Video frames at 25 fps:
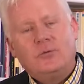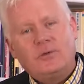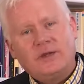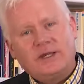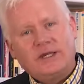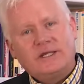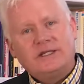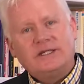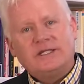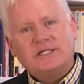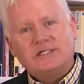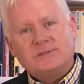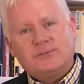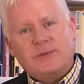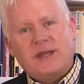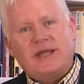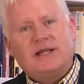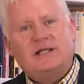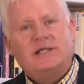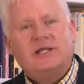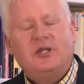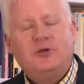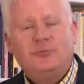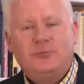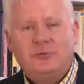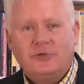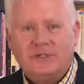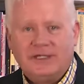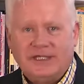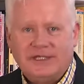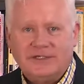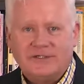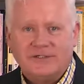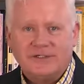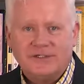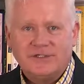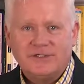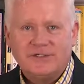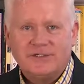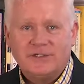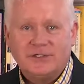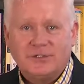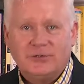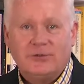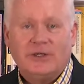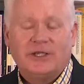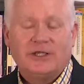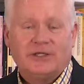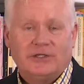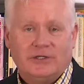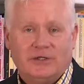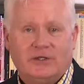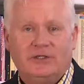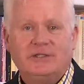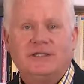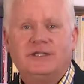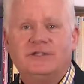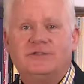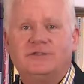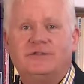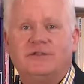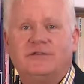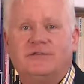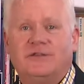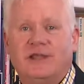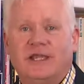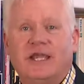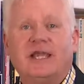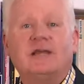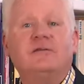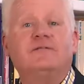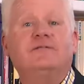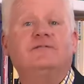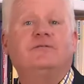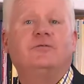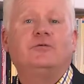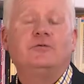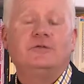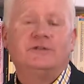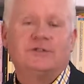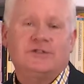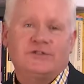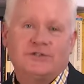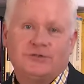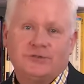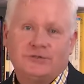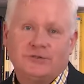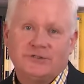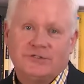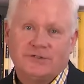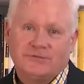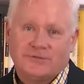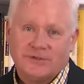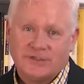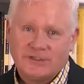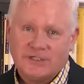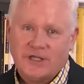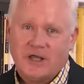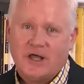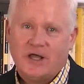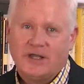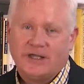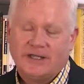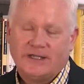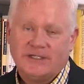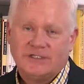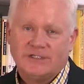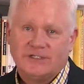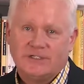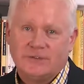we can expect global leaders to acknowledge that they have fallen short of the targets